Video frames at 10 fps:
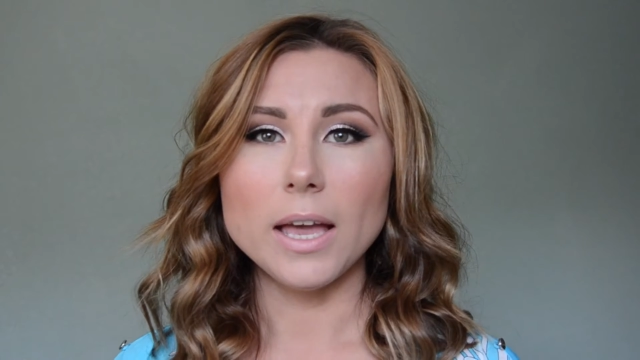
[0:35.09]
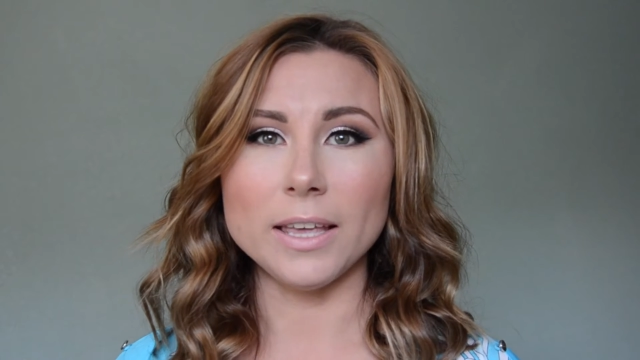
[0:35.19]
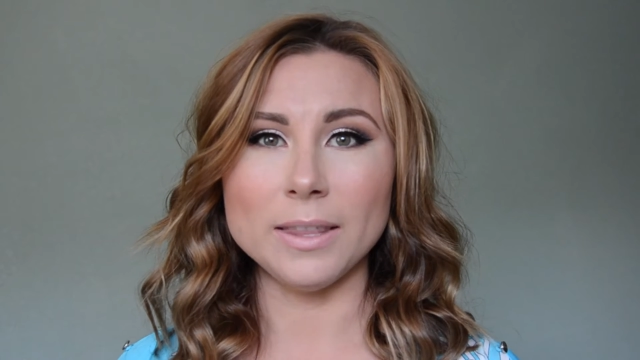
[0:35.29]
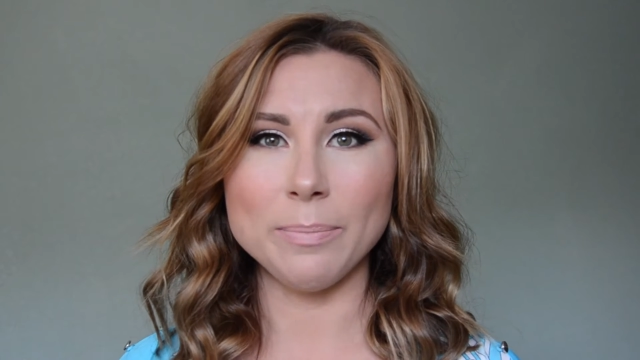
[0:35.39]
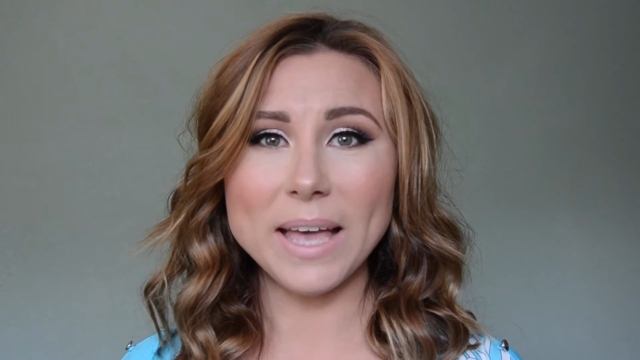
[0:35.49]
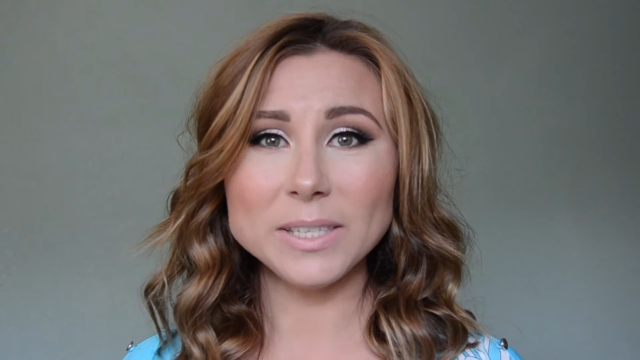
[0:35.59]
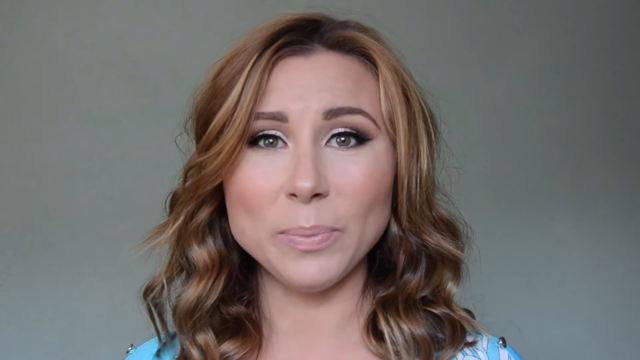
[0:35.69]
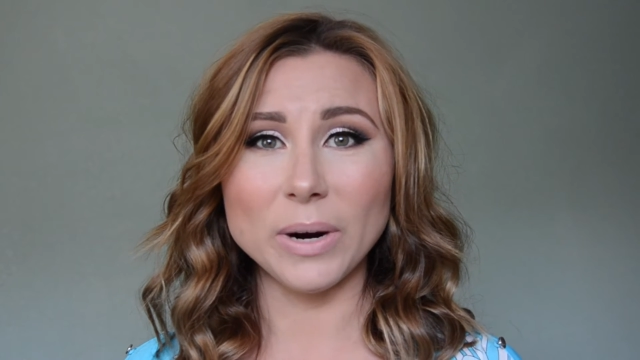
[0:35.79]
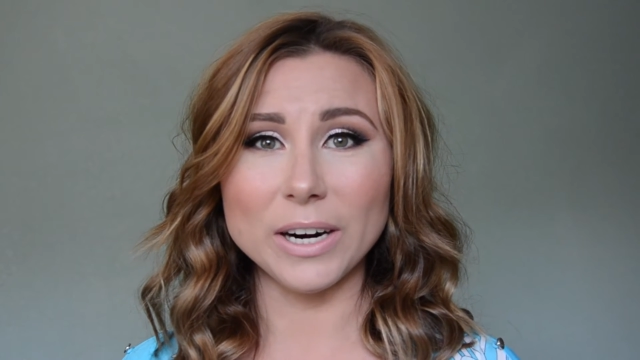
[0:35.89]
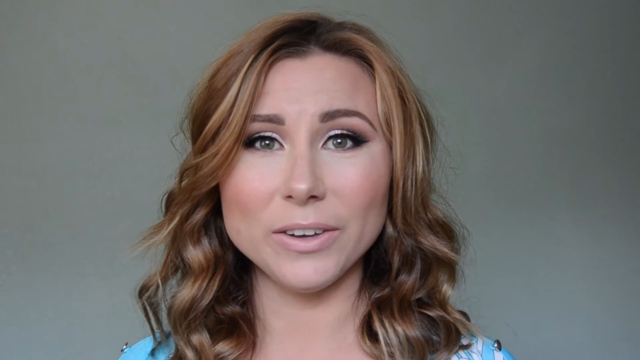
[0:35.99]
And the
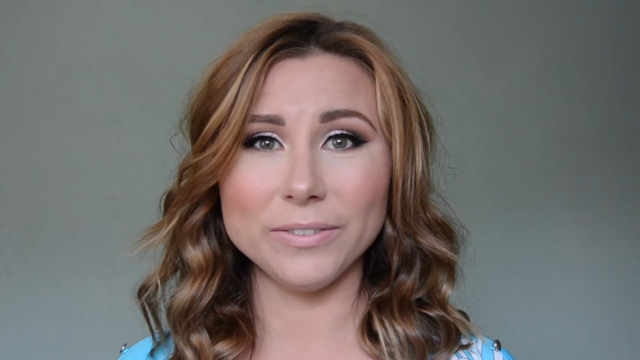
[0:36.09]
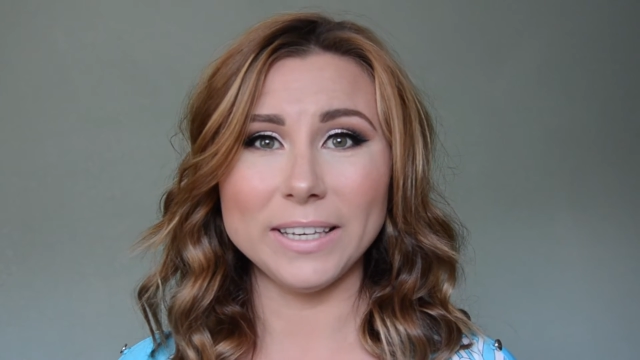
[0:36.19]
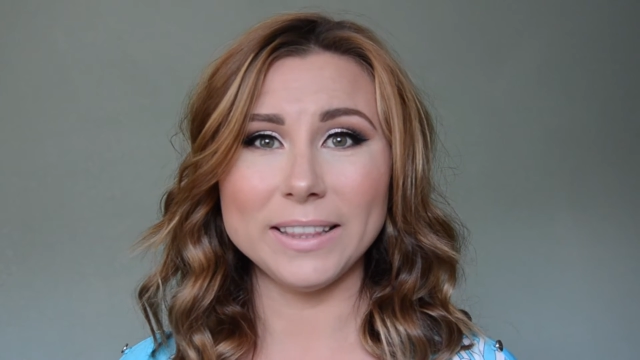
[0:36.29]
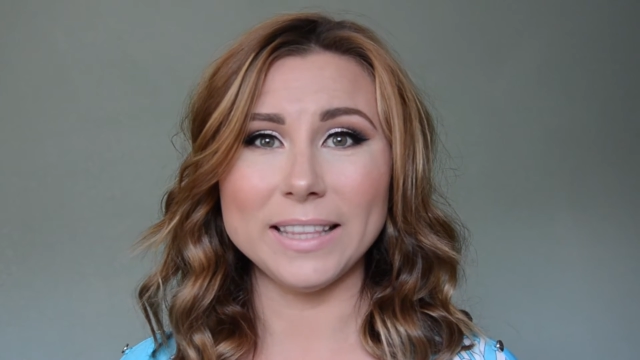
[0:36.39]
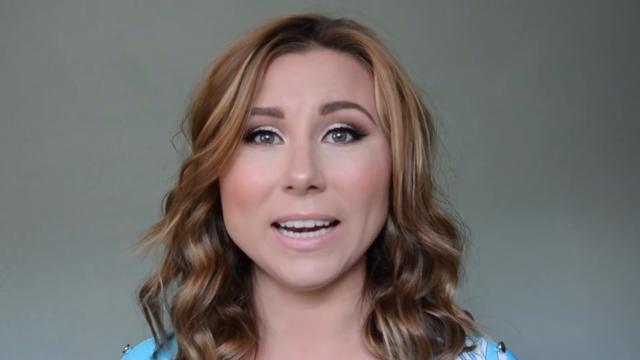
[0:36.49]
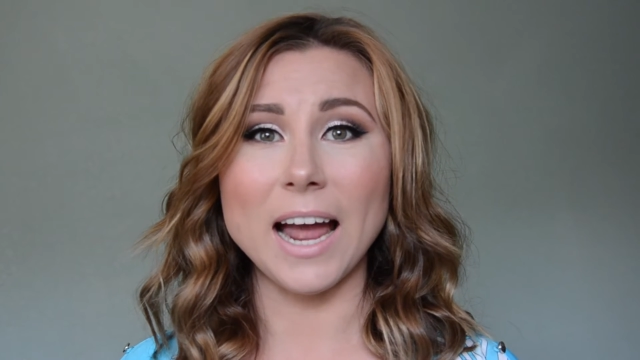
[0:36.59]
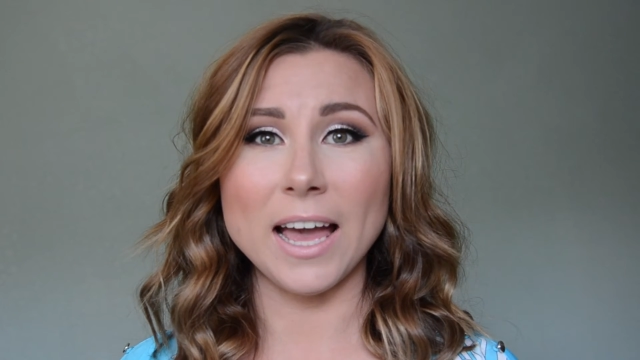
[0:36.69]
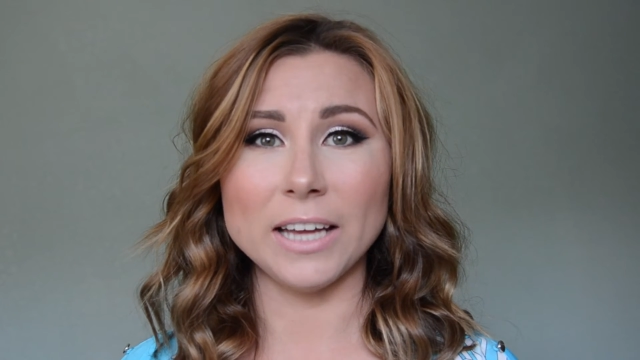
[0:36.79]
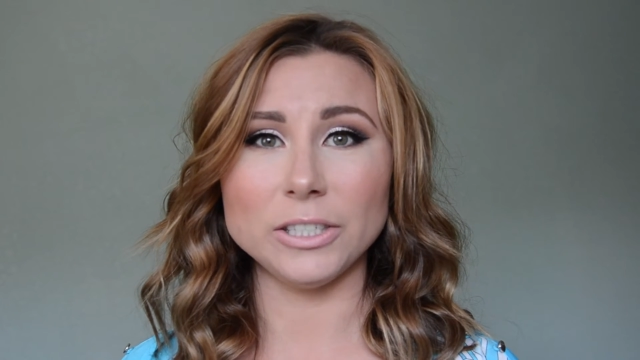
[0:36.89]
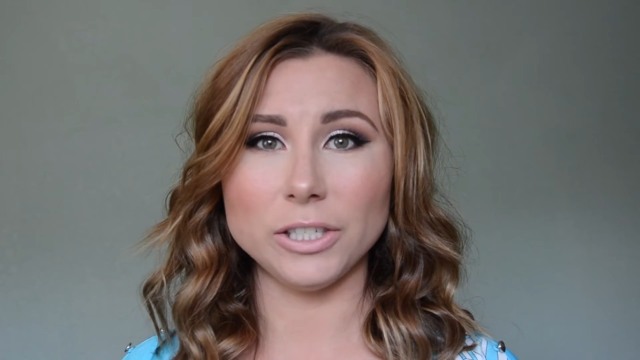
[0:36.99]
best part of it, that
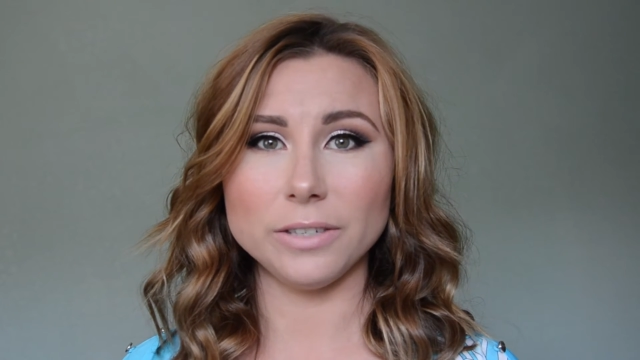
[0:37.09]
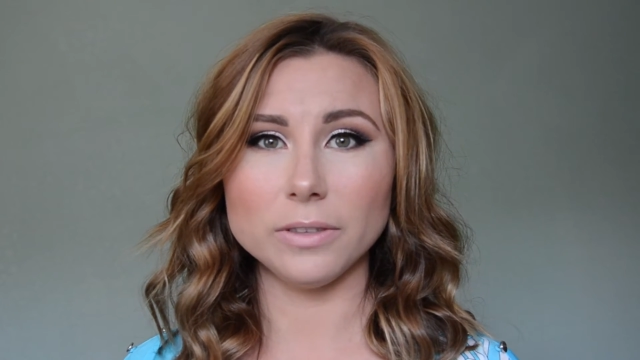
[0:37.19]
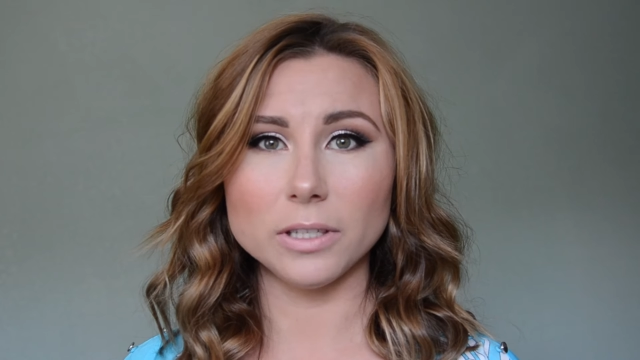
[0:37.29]
I achieved